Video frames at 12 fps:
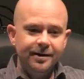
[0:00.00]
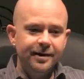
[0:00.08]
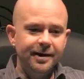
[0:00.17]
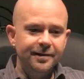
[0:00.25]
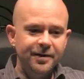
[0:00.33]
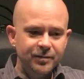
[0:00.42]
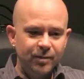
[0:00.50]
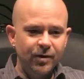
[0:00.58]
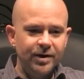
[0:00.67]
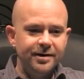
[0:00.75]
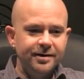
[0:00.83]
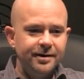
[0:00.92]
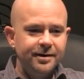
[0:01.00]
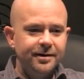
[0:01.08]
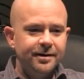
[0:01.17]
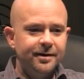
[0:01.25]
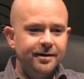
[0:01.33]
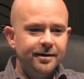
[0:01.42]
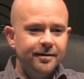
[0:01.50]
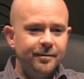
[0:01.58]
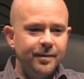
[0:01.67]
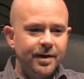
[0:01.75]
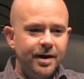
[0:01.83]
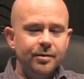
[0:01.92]
At this point,
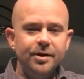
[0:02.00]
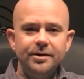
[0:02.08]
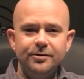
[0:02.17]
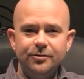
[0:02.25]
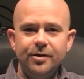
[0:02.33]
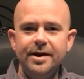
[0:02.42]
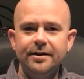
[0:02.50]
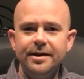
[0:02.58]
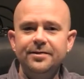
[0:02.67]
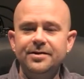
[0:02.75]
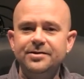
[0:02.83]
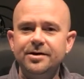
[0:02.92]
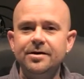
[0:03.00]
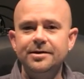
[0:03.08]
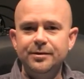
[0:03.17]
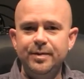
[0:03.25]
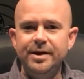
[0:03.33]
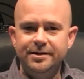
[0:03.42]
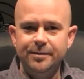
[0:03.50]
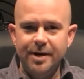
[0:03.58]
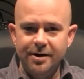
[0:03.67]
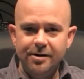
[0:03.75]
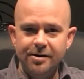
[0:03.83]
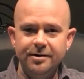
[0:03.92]
I'm going to try to let the song speak to
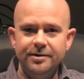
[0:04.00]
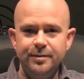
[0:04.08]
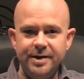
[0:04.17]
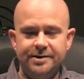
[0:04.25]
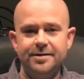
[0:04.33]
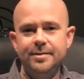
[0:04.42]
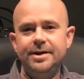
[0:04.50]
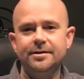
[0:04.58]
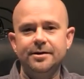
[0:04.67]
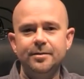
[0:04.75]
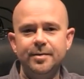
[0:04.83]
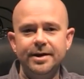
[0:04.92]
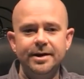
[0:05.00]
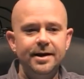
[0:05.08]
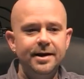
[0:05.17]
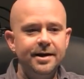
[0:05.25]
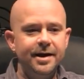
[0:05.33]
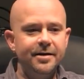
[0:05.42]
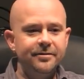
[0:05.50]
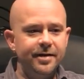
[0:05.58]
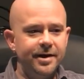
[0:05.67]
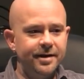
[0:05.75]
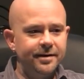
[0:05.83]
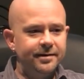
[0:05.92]
my heart, speak to me a little bit,
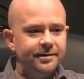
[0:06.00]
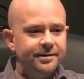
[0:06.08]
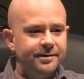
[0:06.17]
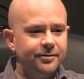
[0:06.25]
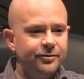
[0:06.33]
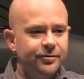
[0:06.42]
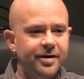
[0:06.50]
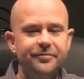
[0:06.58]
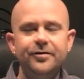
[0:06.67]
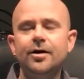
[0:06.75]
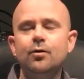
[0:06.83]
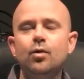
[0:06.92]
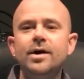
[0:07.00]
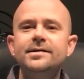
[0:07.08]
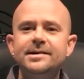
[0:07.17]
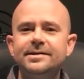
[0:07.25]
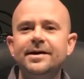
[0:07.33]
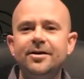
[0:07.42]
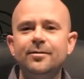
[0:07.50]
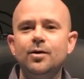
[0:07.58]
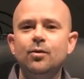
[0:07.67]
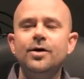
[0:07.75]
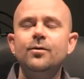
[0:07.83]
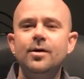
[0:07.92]
and try to figure out, what is it telling me?
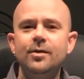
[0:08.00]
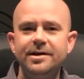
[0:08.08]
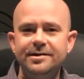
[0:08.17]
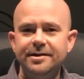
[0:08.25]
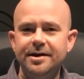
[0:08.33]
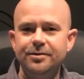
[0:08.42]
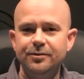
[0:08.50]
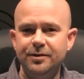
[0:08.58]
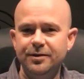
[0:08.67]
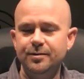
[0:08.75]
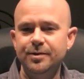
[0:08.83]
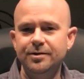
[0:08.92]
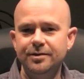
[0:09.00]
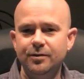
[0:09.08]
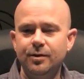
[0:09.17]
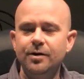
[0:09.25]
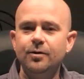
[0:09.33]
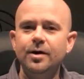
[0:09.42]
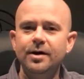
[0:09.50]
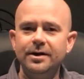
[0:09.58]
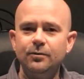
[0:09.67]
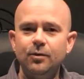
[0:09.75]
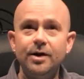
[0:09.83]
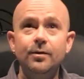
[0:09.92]
What do I want to say through this music? What do
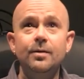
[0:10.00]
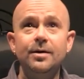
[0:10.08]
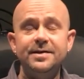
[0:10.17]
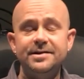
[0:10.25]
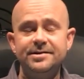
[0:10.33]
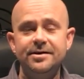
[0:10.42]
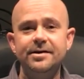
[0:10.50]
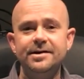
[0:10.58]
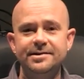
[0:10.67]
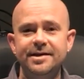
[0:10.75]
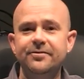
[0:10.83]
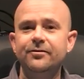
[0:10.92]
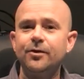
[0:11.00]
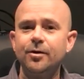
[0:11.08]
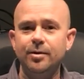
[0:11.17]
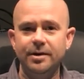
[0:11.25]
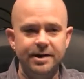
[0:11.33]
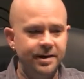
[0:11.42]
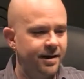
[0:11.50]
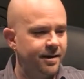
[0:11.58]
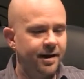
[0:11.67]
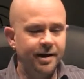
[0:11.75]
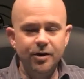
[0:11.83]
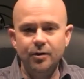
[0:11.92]
I want this song to say verbally?
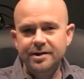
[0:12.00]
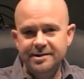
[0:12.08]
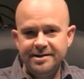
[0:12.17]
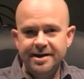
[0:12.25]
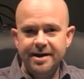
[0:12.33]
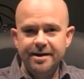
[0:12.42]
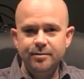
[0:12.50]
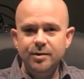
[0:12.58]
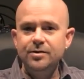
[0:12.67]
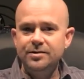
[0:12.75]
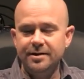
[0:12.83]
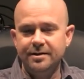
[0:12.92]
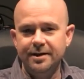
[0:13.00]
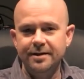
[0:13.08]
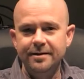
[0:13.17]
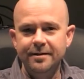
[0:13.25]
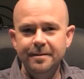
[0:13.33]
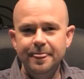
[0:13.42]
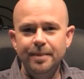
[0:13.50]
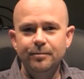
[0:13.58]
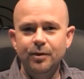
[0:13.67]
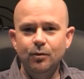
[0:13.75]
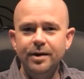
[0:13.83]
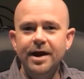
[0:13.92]
I know what it's saying musically,
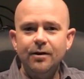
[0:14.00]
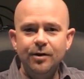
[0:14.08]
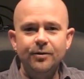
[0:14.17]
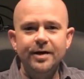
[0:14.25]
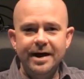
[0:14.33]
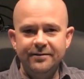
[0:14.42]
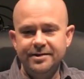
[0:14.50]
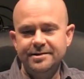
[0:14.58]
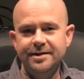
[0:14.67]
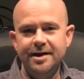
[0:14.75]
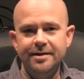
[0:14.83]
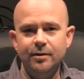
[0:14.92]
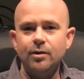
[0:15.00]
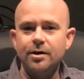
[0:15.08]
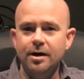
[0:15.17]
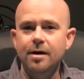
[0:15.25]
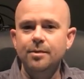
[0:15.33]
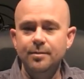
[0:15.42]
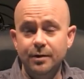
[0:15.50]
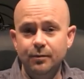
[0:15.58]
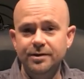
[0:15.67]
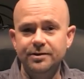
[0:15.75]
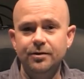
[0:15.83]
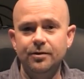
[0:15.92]
but now what do I have to say that will complement
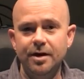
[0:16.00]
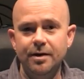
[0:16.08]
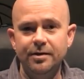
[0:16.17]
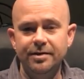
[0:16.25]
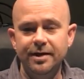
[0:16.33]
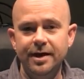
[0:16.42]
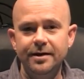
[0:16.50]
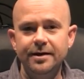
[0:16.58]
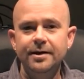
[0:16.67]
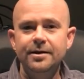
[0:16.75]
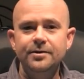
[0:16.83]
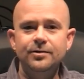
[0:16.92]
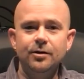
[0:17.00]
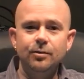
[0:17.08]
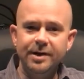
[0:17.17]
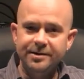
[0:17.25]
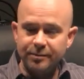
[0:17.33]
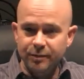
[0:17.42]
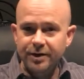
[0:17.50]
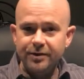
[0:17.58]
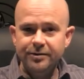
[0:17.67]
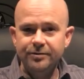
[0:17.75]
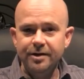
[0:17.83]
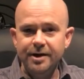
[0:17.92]
what's going on with that? So we'll get some
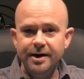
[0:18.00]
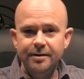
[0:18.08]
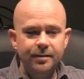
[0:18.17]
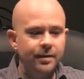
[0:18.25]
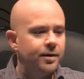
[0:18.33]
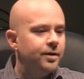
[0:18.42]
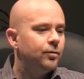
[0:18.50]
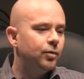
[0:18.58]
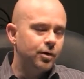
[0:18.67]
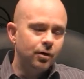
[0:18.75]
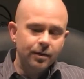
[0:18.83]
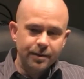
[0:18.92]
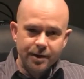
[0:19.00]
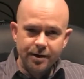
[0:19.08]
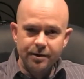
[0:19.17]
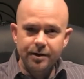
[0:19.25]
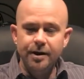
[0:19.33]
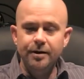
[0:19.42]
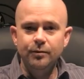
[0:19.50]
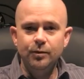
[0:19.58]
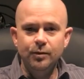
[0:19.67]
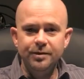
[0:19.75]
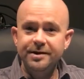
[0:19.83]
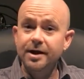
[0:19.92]
lyrics drawn up, we'll go in there, and
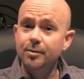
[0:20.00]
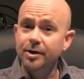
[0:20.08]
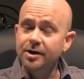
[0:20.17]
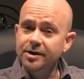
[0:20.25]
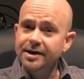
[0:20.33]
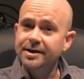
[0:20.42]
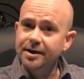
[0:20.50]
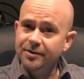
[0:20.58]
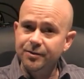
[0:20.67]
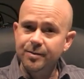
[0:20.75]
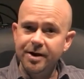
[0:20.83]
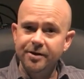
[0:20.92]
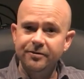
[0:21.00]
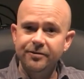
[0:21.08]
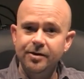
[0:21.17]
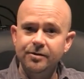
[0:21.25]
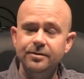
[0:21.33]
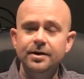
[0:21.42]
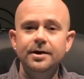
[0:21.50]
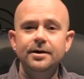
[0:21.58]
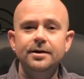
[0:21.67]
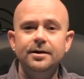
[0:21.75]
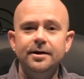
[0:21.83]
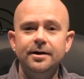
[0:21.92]
we'll set up a good condenser microphone.
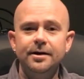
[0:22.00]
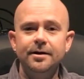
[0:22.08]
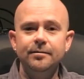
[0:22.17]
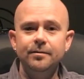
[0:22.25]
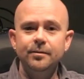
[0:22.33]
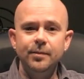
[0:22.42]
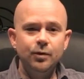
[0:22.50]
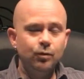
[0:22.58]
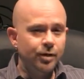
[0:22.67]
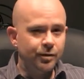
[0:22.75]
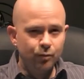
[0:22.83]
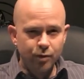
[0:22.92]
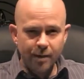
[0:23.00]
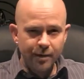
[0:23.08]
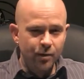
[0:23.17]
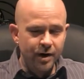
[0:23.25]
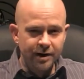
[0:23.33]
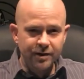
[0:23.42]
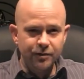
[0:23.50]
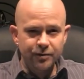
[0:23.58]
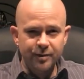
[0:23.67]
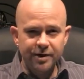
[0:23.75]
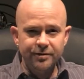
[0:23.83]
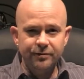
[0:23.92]
You wouldn't probably want to
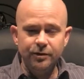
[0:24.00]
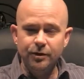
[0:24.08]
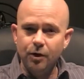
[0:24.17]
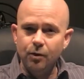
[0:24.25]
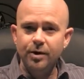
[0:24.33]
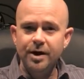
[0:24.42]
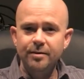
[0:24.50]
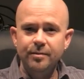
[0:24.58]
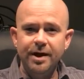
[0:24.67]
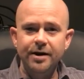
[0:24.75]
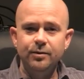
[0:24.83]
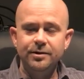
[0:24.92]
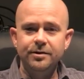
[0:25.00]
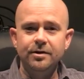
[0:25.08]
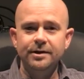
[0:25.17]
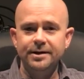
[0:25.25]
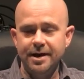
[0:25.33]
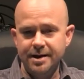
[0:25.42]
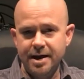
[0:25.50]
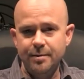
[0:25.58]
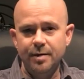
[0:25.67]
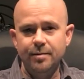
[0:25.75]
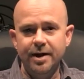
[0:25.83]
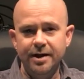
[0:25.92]
use much of a lower end mic, what's called a
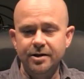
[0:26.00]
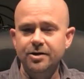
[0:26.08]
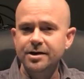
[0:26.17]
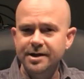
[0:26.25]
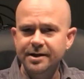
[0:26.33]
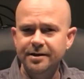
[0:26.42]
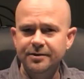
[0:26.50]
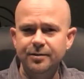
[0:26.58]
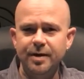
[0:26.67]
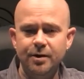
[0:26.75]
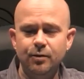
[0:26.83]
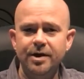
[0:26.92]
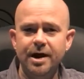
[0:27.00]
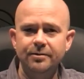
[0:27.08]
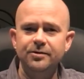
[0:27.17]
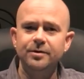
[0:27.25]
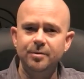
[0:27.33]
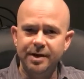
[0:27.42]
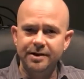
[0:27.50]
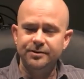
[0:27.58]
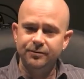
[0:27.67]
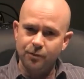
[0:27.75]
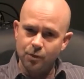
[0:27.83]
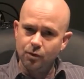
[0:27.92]
dynamic mic. A good condenser mic will capture the
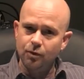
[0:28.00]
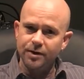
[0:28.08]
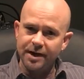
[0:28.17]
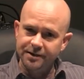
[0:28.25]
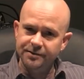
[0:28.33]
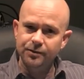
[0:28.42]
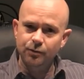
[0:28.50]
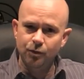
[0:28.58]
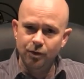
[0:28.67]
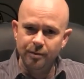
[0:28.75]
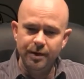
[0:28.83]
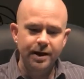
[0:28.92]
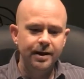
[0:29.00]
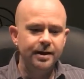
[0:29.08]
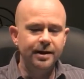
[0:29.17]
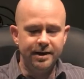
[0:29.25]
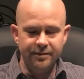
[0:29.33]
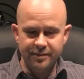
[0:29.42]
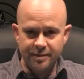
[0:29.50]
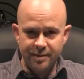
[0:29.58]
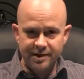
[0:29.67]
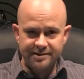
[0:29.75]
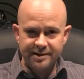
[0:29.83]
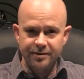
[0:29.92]
best vocal, nice and warm, and give you the
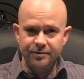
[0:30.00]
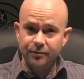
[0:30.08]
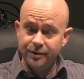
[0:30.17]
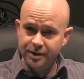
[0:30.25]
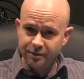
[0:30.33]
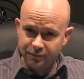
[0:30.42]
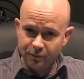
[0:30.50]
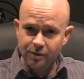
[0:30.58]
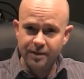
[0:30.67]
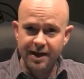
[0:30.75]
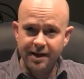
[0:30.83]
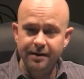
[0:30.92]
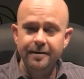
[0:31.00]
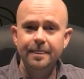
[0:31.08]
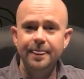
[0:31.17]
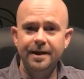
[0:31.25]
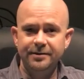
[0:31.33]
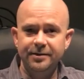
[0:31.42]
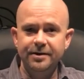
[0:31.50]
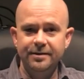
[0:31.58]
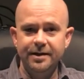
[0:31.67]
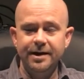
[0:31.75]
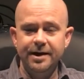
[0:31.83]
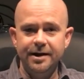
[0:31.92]
best sound. So if you can afford that, that's a good
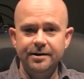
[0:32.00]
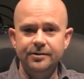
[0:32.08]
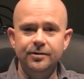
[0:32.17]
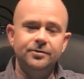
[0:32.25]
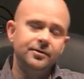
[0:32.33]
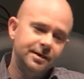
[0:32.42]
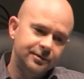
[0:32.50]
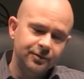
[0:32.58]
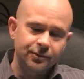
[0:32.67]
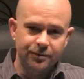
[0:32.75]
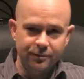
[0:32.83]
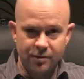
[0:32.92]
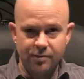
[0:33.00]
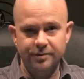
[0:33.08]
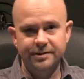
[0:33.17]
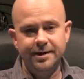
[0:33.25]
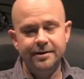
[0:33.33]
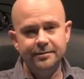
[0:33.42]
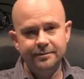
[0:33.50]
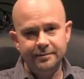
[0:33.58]
thing to get into. So let's throw some vocals down.